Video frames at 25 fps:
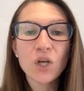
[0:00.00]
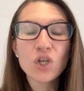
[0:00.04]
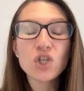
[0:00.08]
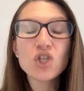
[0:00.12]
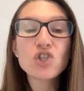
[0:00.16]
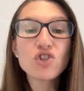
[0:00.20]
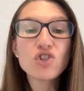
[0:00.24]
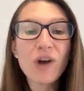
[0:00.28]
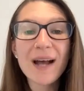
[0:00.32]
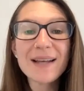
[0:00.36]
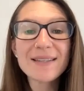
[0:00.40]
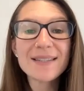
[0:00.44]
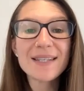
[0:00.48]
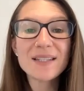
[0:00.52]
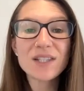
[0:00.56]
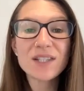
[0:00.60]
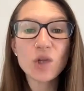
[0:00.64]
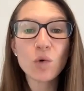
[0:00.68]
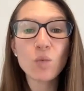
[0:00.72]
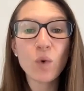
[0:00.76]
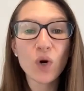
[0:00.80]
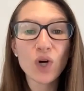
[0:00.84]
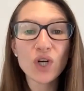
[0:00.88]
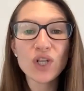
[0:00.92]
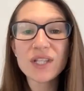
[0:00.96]
Stress is
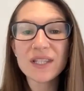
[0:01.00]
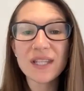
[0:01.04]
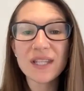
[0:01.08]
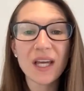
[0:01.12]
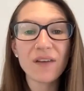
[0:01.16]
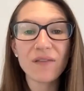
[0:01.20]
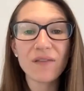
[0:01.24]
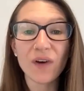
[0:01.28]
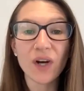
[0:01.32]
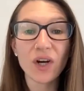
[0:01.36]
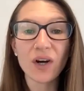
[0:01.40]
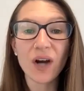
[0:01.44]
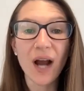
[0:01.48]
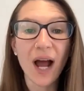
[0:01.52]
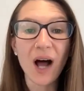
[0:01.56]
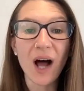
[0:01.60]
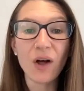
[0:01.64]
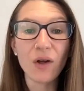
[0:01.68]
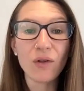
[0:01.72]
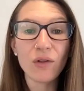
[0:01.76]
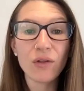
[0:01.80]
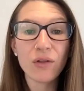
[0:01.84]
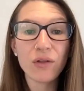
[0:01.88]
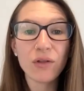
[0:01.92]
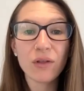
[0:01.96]
the worst thing for your
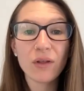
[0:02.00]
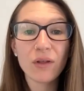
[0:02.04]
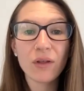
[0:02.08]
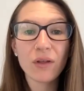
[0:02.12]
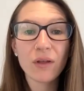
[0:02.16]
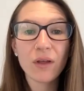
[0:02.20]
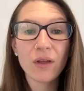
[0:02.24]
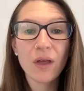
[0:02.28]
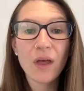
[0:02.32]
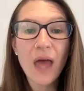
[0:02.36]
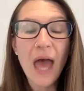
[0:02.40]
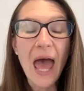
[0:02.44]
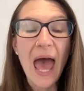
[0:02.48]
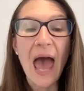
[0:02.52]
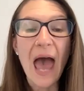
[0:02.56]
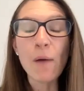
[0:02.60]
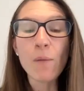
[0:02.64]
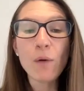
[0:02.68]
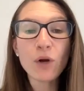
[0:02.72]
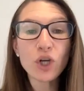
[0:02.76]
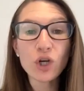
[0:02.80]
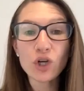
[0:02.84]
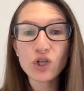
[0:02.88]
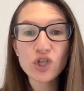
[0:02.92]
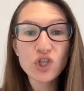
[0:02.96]
health. And
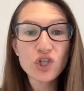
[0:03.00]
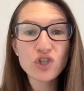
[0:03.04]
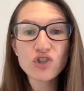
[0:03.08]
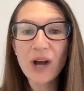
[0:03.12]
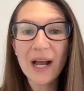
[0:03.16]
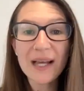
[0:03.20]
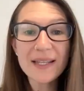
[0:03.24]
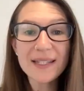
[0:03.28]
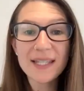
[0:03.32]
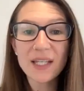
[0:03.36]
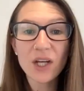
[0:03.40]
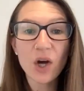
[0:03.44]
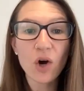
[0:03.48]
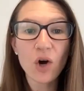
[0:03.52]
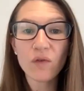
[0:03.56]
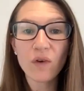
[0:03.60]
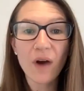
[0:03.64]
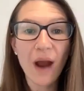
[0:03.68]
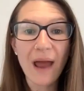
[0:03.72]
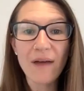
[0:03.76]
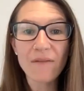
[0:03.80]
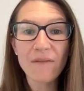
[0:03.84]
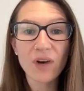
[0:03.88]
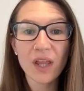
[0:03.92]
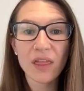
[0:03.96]
when you're stressing
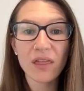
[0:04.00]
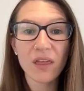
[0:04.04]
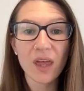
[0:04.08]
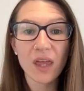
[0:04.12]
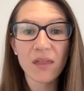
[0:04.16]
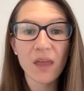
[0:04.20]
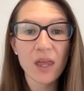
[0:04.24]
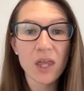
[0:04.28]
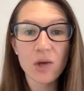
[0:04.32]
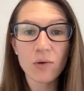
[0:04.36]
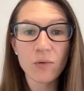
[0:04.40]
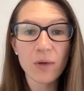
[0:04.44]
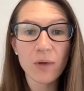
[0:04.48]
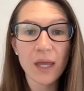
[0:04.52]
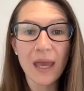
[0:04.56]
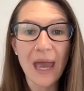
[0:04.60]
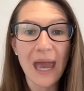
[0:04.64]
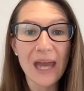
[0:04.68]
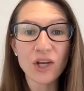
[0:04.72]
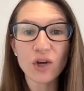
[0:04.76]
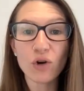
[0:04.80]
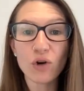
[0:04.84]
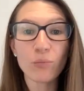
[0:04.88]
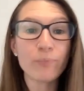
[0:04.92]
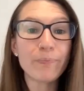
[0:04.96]
over everything that you eat
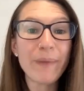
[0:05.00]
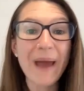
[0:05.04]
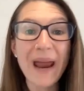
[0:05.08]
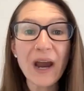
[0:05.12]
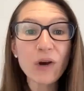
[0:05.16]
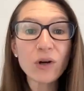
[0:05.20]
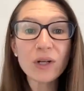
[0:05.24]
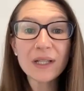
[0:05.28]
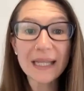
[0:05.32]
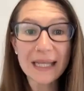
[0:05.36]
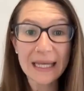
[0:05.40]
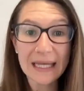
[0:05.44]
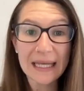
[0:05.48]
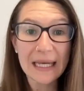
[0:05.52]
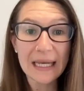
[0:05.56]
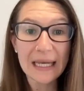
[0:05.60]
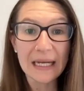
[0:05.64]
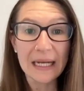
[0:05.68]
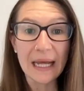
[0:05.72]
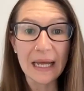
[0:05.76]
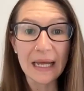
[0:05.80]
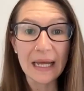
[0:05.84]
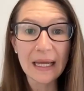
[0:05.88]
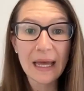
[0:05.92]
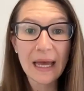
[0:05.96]
and you're barely
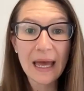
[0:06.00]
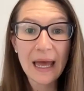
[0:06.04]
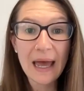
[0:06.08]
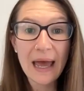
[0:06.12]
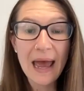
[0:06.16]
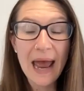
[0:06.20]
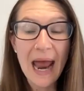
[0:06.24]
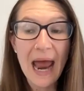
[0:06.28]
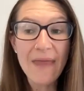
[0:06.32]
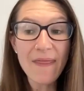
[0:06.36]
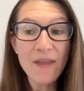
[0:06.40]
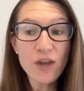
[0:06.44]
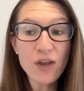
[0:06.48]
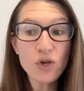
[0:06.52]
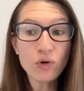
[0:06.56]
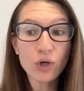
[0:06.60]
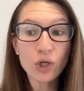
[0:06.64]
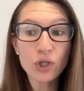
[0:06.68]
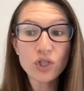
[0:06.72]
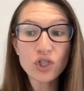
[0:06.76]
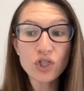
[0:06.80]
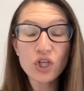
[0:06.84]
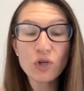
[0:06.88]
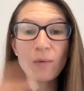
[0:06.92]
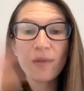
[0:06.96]
eating, and then you
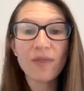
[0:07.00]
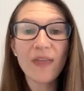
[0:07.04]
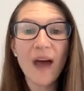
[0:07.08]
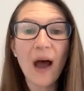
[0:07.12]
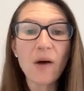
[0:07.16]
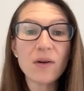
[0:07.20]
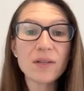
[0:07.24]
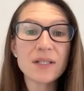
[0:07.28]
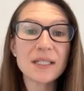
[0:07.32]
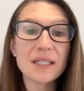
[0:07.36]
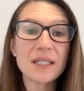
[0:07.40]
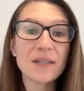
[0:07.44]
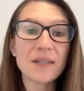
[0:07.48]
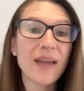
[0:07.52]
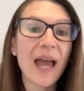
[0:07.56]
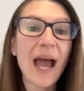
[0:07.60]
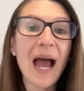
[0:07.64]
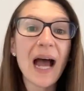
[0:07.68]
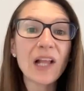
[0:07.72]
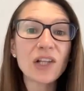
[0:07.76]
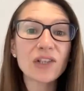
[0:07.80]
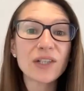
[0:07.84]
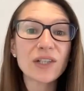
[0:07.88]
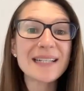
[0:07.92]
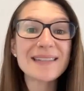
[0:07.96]
consume thousands of
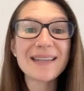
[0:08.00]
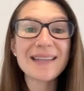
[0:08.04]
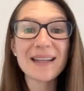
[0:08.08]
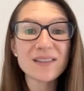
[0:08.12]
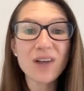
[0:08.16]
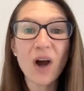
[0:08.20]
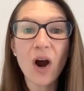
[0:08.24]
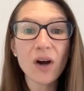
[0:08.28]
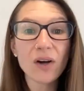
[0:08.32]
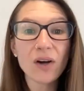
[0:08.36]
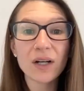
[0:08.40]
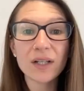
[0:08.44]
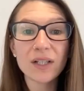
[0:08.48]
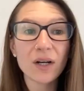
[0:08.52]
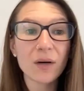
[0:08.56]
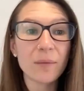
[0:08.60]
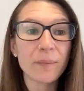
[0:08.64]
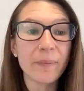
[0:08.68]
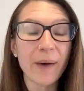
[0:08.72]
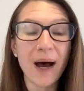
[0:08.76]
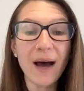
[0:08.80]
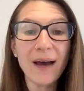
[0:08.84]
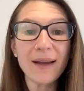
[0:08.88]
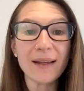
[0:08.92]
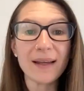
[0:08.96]
calories, that's hard on your
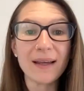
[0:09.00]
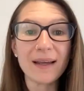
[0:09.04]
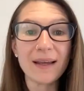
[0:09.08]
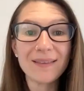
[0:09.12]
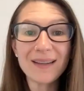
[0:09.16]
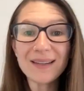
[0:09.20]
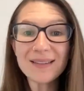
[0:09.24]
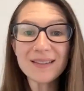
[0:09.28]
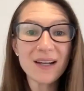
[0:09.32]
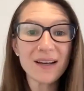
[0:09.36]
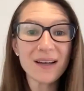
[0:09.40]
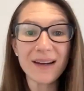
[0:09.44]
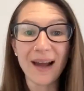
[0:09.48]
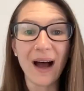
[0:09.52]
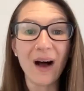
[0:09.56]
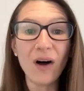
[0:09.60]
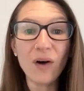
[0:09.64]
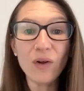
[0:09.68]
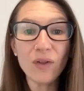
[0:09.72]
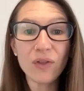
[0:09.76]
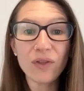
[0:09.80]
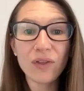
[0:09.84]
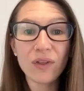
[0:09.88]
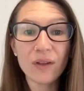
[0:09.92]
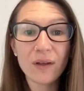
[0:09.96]
body. That's not
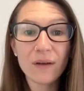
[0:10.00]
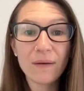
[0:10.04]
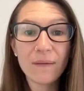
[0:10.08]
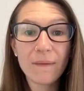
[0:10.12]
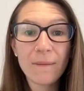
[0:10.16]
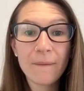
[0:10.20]
health.